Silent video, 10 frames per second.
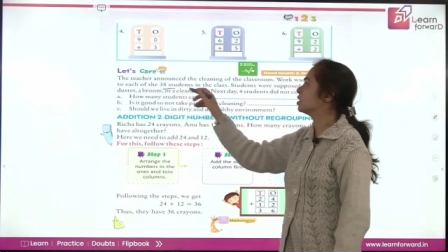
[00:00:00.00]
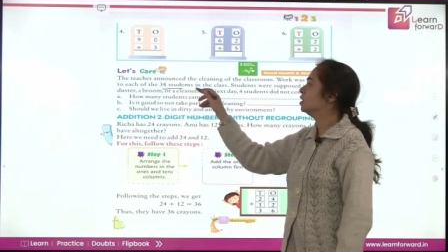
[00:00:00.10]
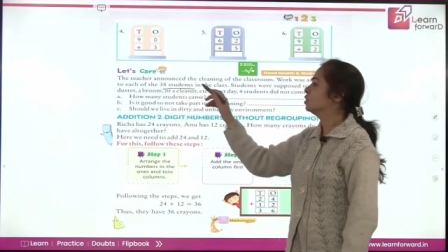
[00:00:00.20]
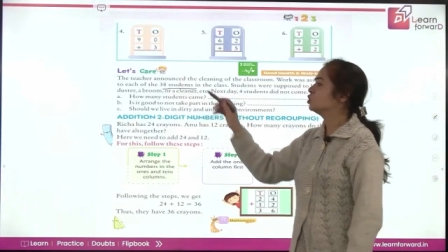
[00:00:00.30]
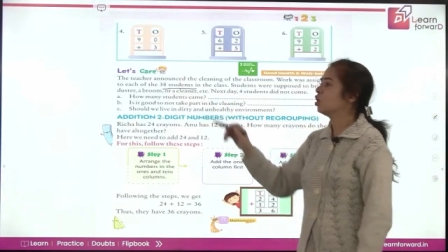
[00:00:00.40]

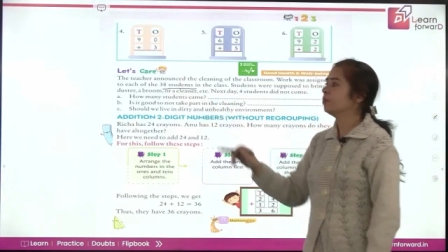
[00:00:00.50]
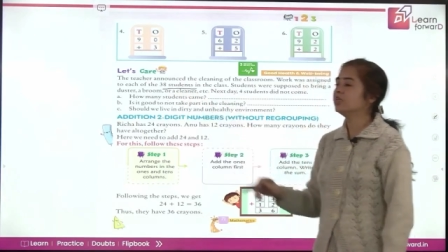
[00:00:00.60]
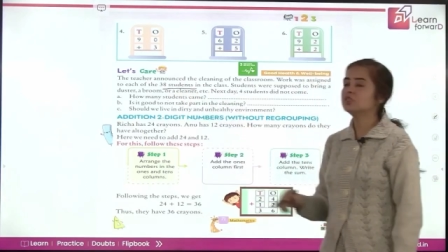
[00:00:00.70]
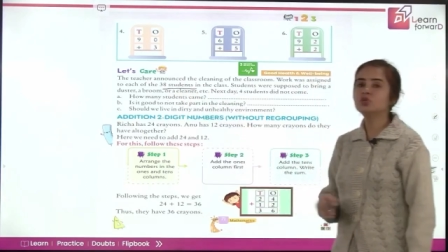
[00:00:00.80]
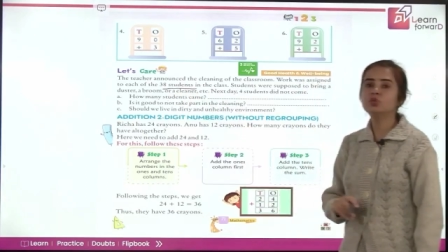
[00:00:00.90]
So how many
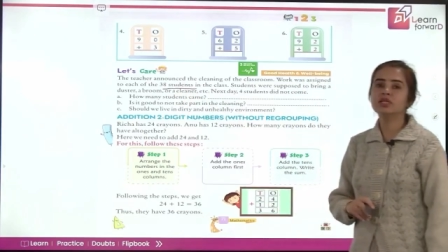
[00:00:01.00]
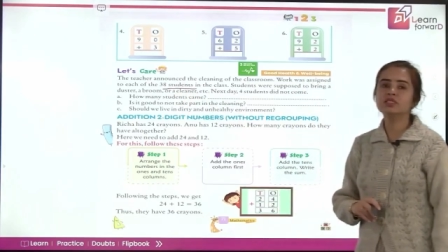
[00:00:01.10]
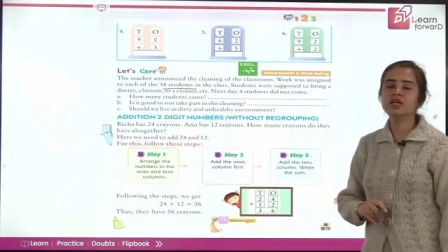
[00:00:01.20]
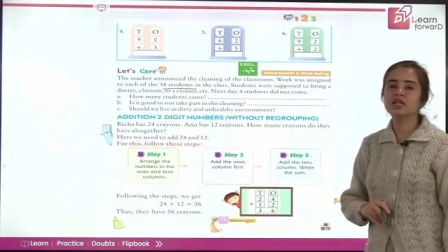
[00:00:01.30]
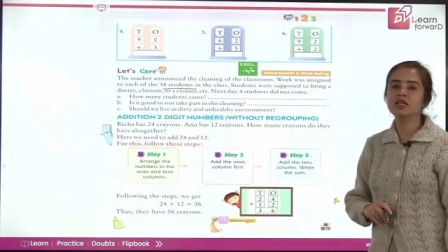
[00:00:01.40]
students are
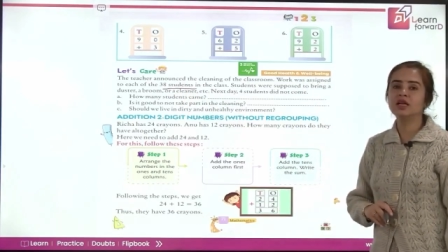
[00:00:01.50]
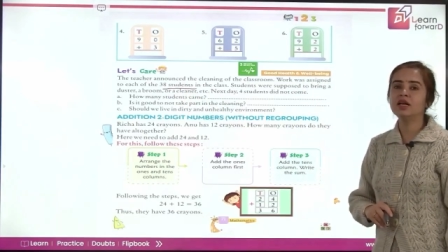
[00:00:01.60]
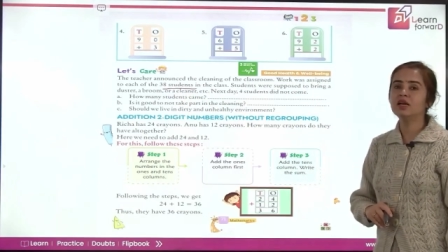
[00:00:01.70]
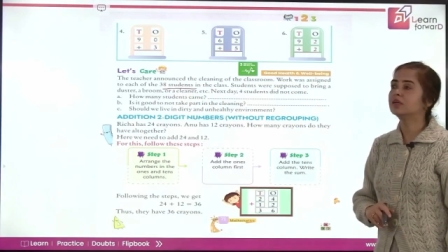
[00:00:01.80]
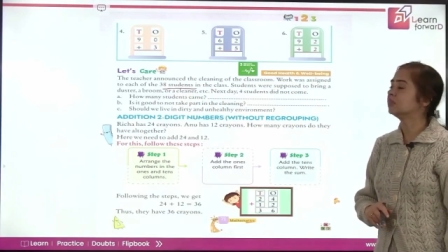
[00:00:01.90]
there?
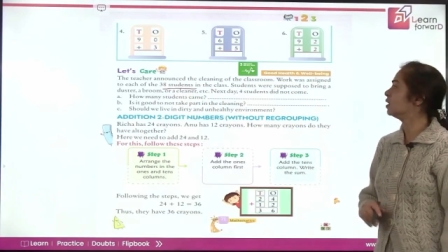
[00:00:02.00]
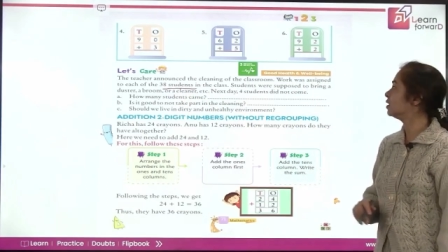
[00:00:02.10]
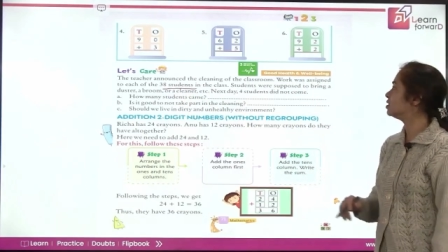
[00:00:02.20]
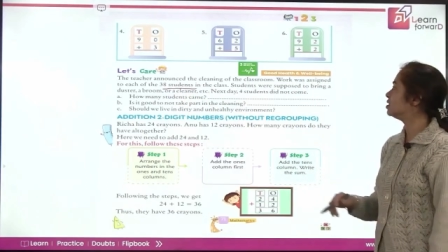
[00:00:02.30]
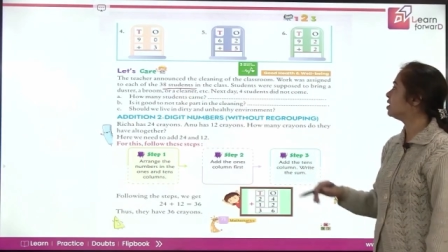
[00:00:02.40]

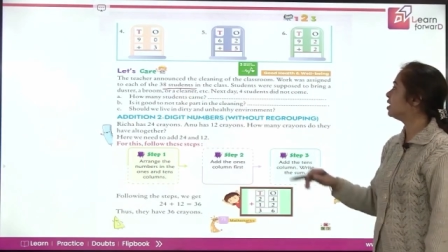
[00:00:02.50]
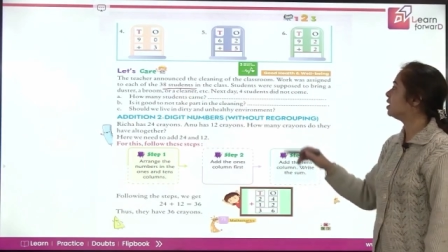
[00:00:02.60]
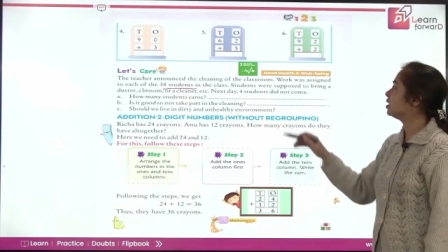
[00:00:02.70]
38.